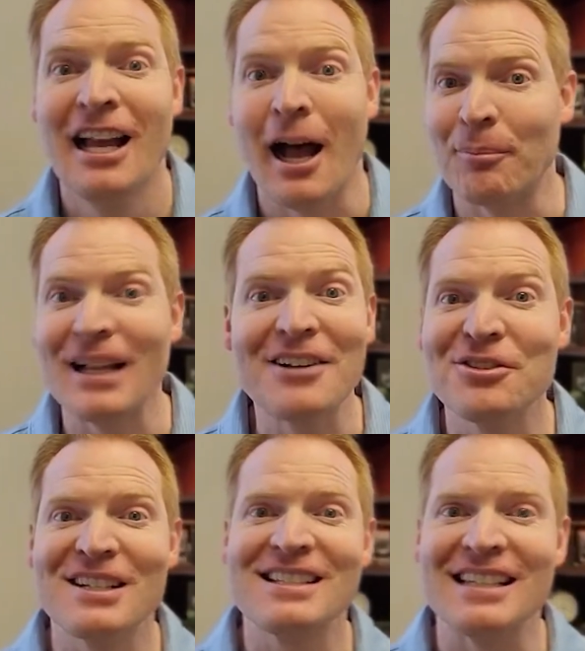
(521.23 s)
I'm glad
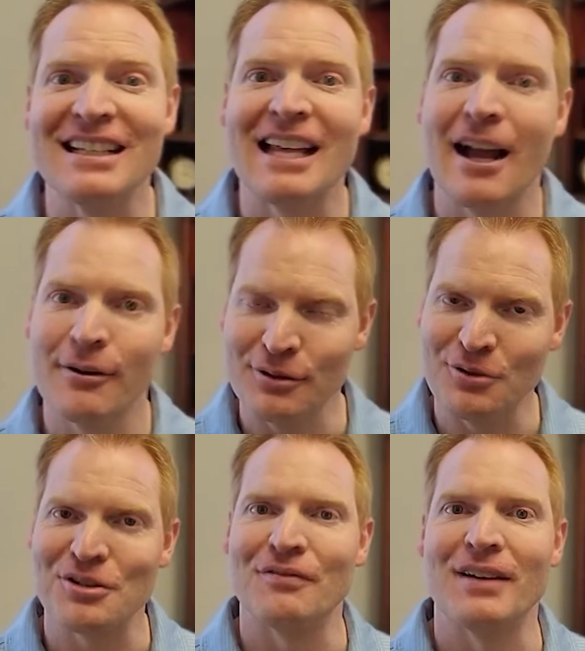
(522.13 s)
you can see it now, you
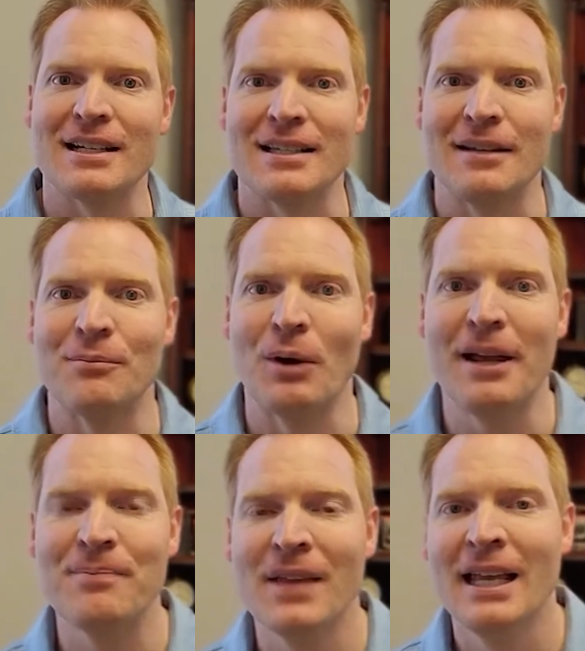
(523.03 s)
should fix it,
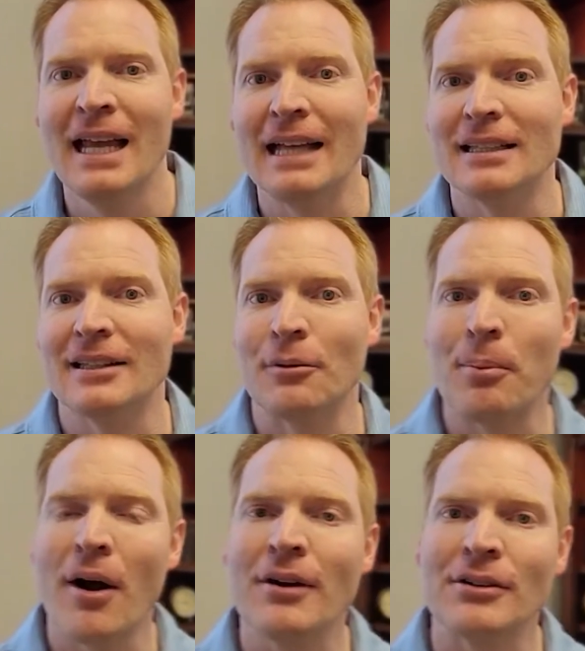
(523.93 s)
right? And that their
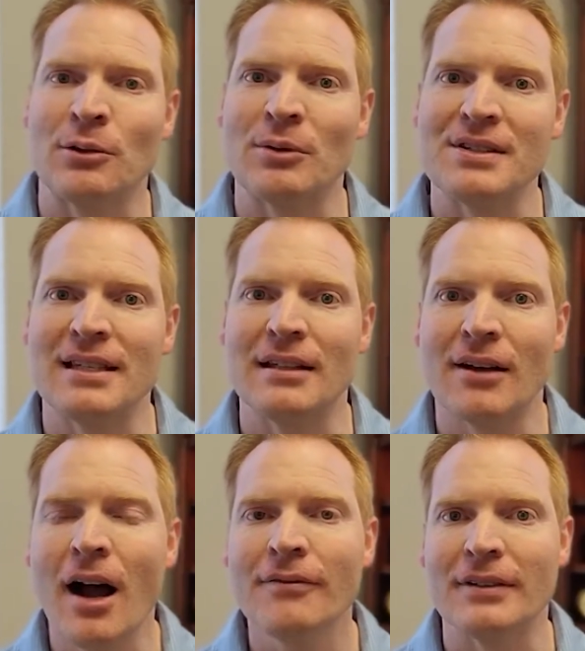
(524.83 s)
partner will see the
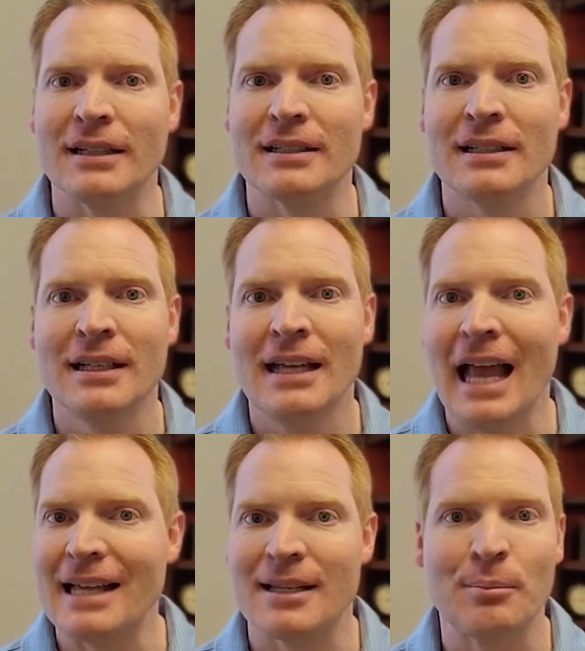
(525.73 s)
conflict
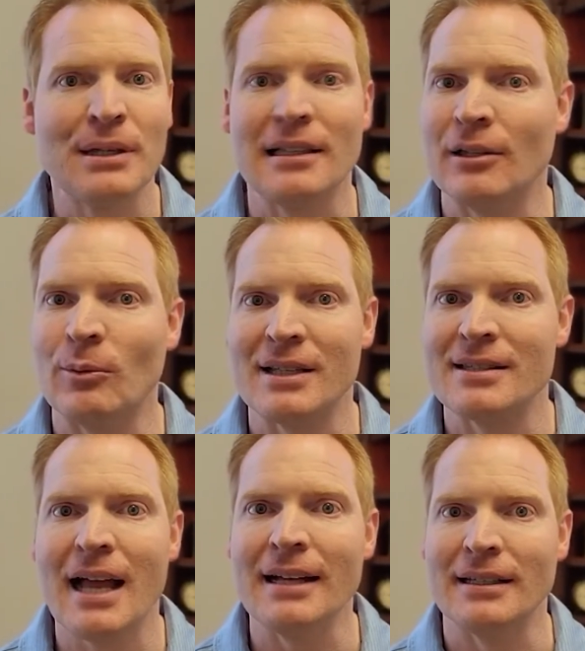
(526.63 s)
as completely
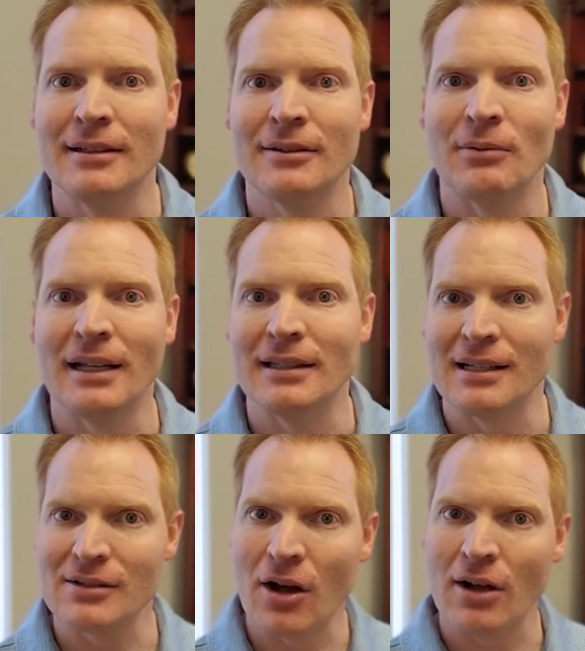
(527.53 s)
one-sided, right? That
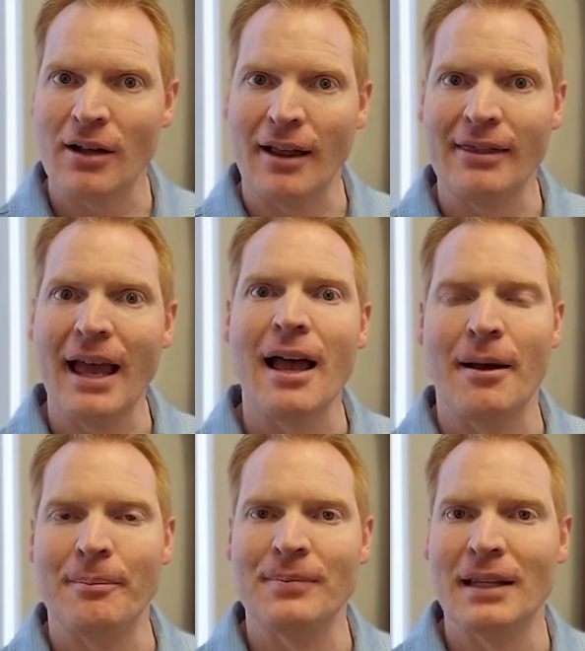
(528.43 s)
it's all on
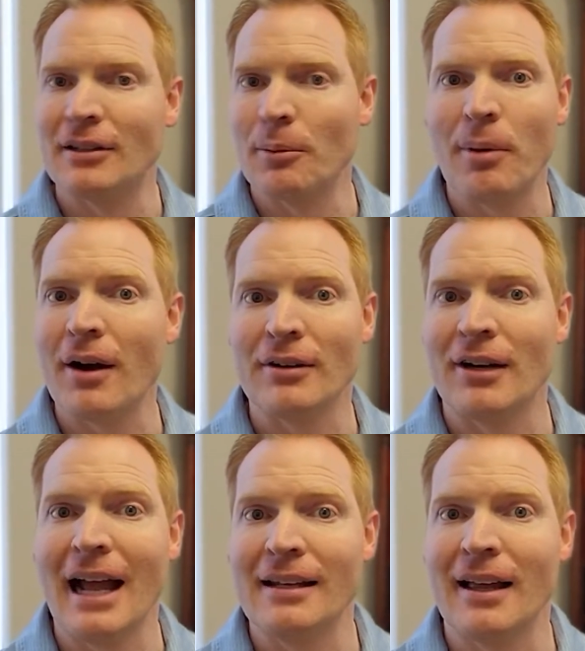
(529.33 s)
them, that their partner
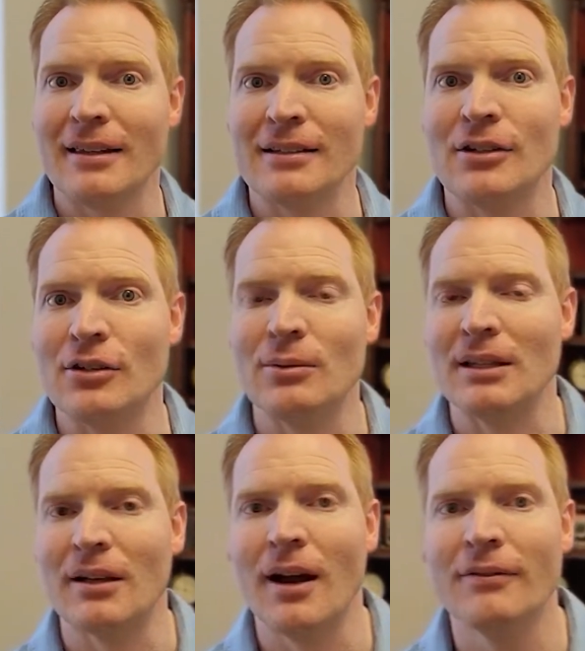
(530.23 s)
had nothing to do with
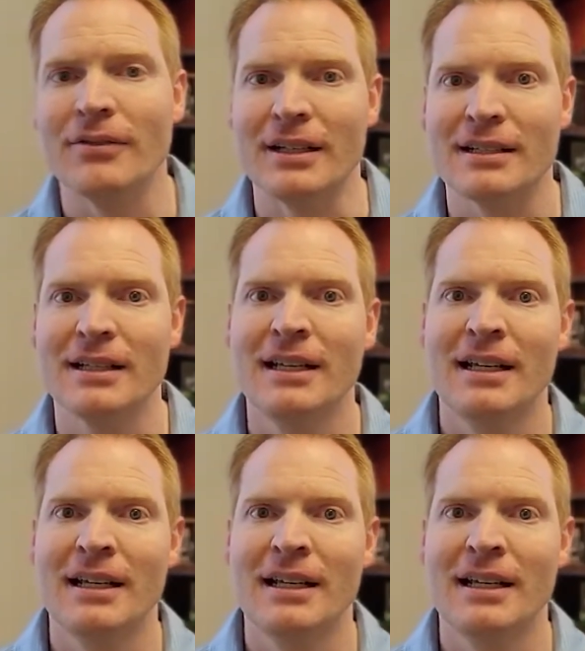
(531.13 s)
the conflict.